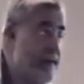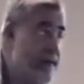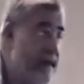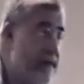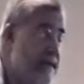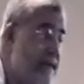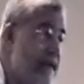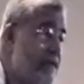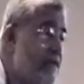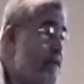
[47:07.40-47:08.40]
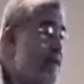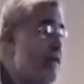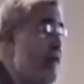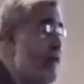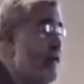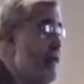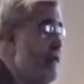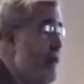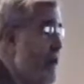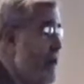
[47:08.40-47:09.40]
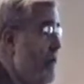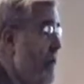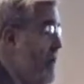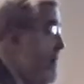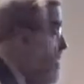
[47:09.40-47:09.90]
less nasal restrictive airway.